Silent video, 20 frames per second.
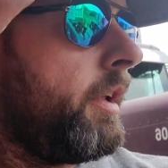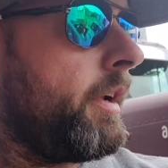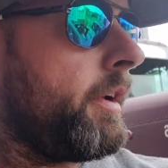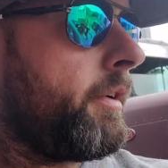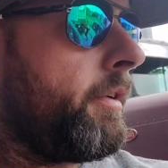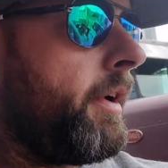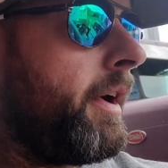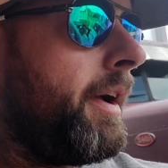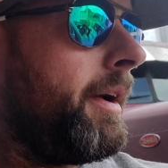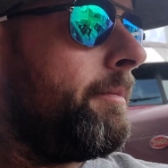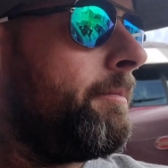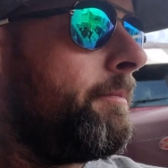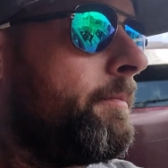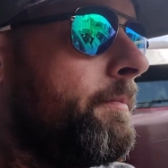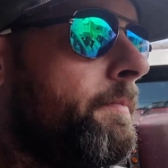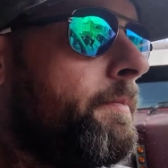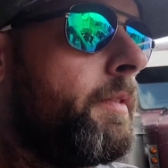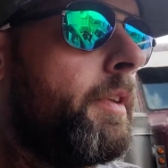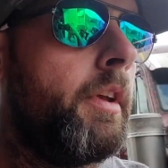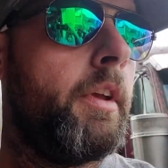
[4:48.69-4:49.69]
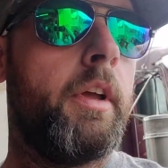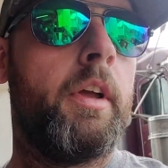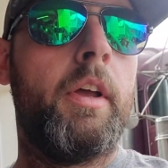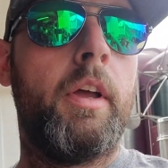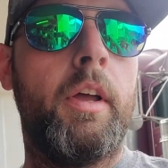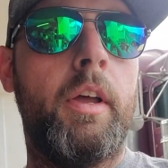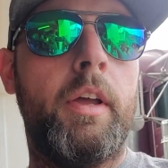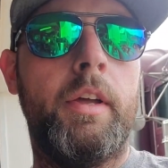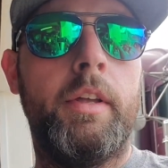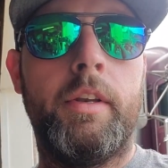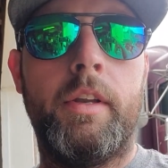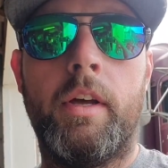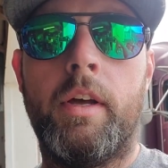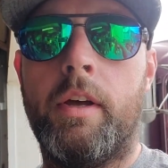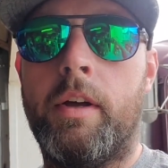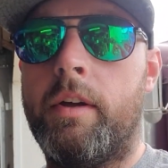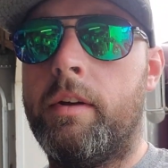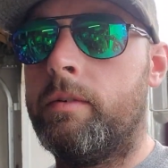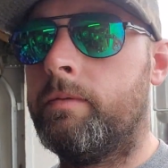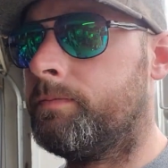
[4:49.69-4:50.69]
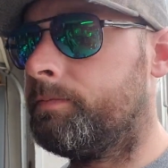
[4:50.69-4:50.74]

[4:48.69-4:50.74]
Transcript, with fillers: like crap, and uh,